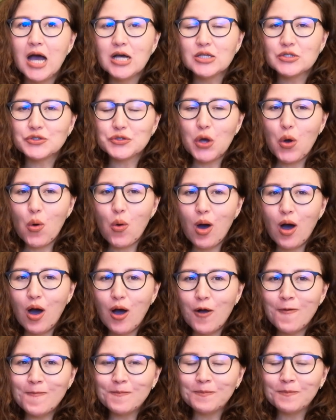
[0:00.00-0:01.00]
So,
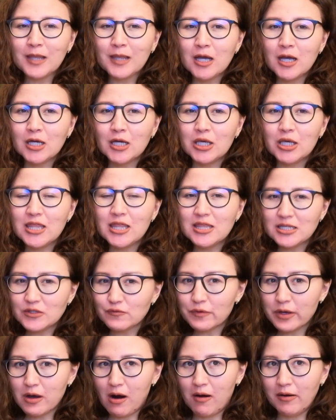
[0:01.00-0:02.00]
um, in this
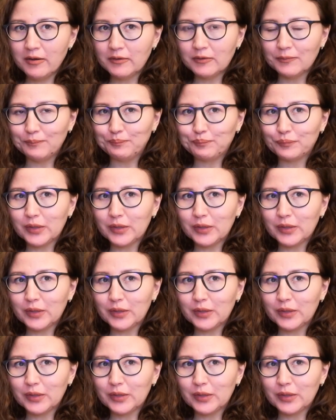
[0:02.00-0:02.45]
regard,